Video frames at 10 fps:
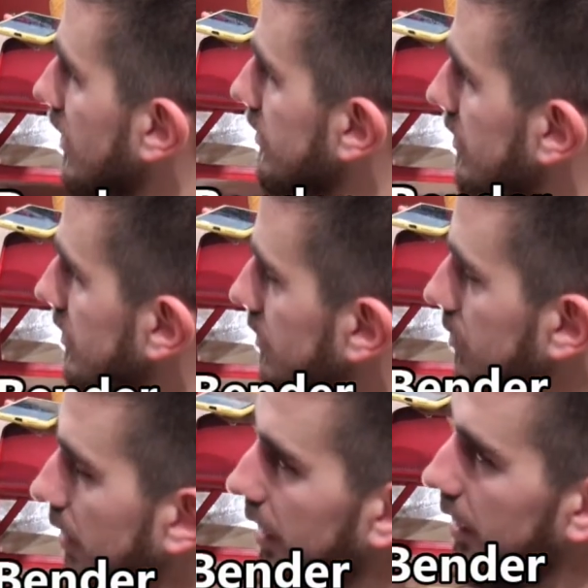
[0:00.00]
us this
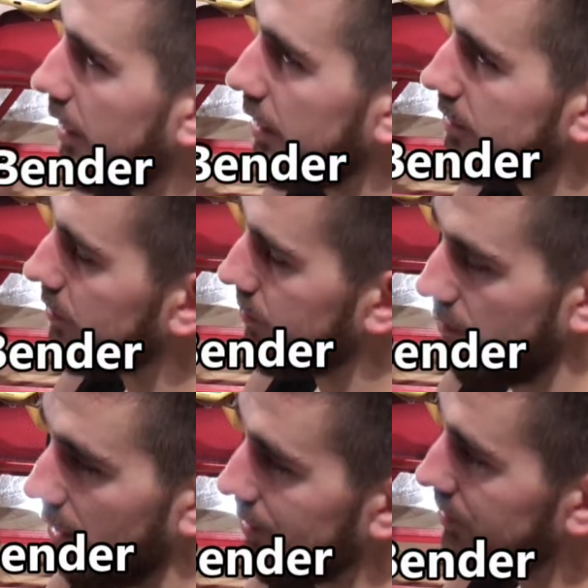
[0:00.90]
today. It's
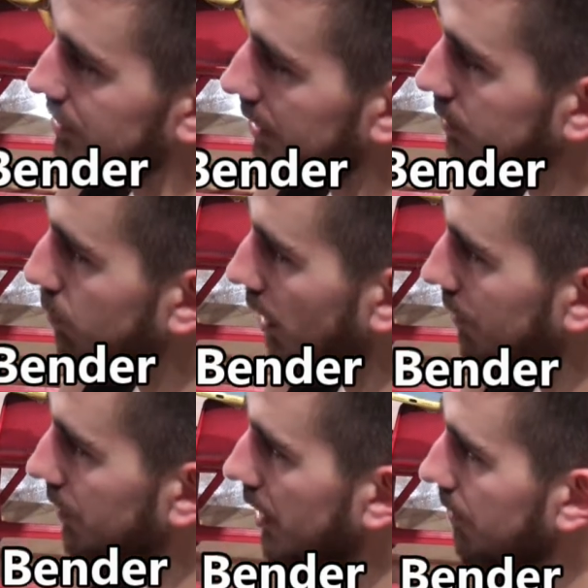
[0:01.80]
really interesting to play
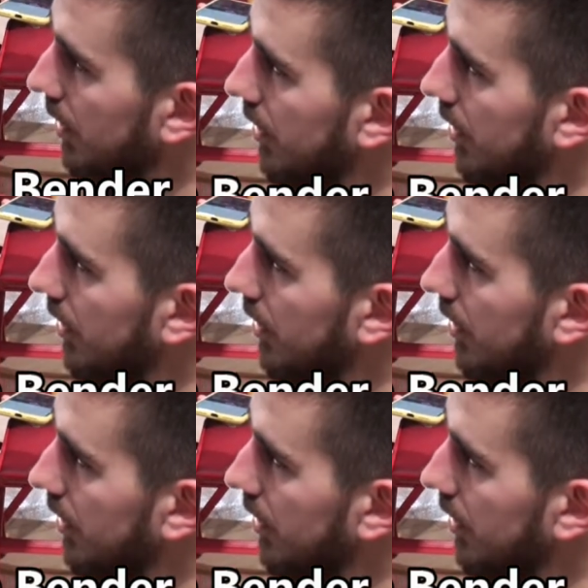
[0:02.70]
with them